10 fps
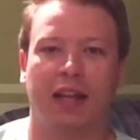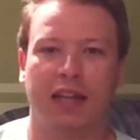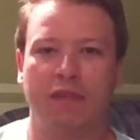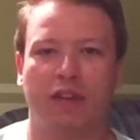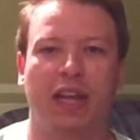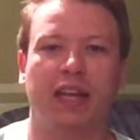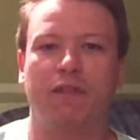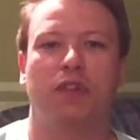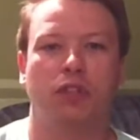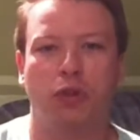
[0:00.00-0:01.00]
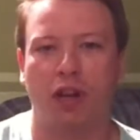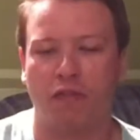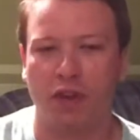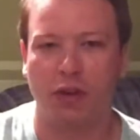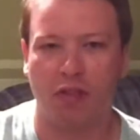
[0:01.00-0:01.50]
Leave a like if you enjoyed
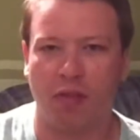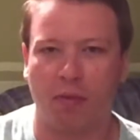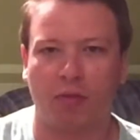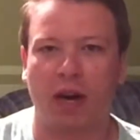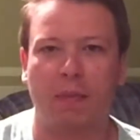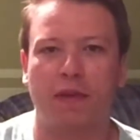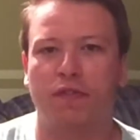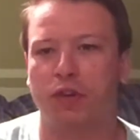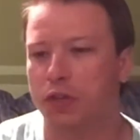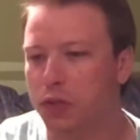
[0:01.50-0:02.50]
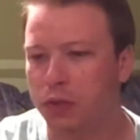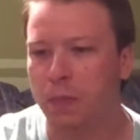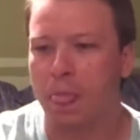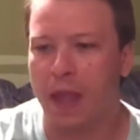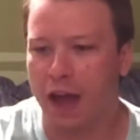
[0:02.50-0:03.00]
this video. Subscribe if you're
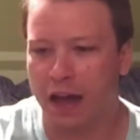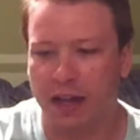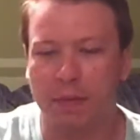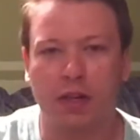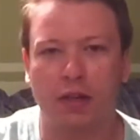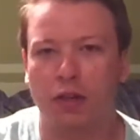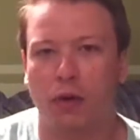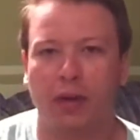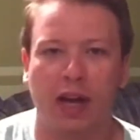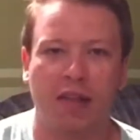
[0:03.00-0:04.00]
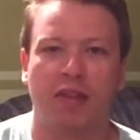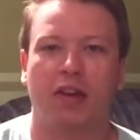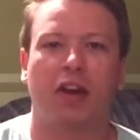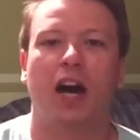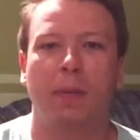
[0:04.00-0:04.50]
new. Uh, let me know guys in
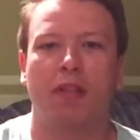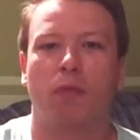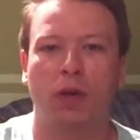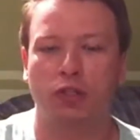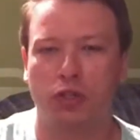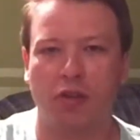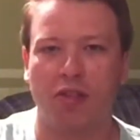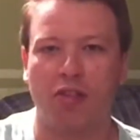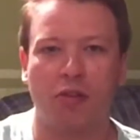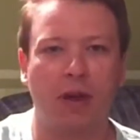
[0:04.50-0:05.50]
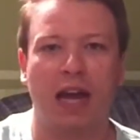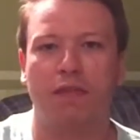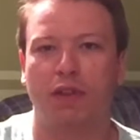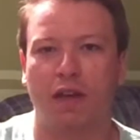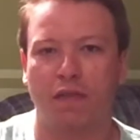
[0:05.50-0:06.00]
the comments what jerseys you
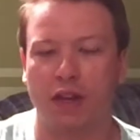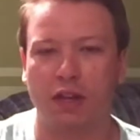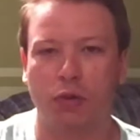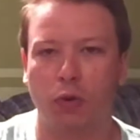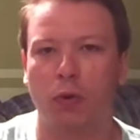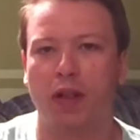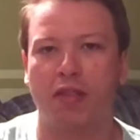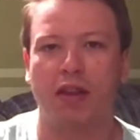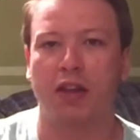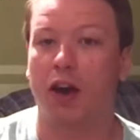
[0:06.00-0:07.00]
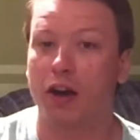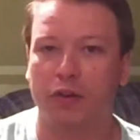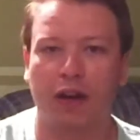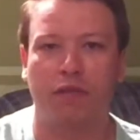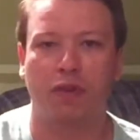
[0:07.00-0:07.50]
have. If you have any cool ones, any
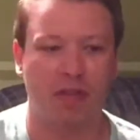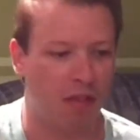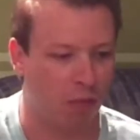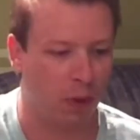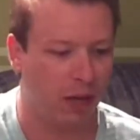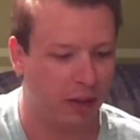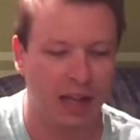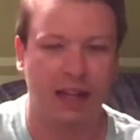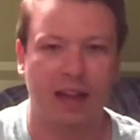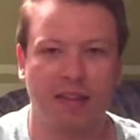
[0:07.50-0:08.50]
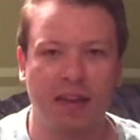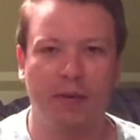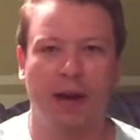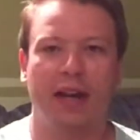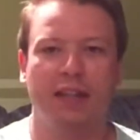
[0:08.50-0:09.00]
autograph ones as well. Let's
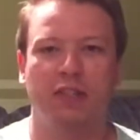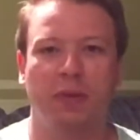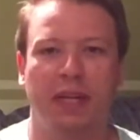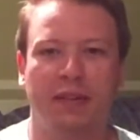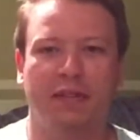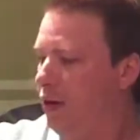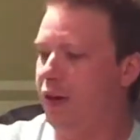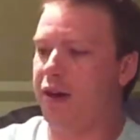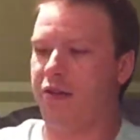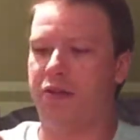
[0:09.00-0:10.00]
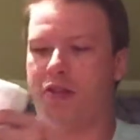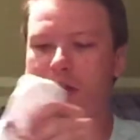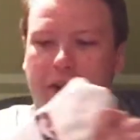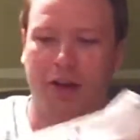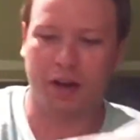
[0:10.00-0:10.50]
get right into it. Alright, it's going to
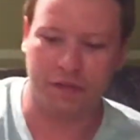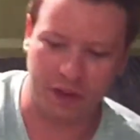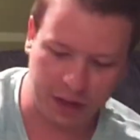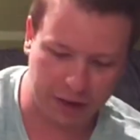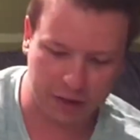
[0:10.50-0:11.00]
start it off here.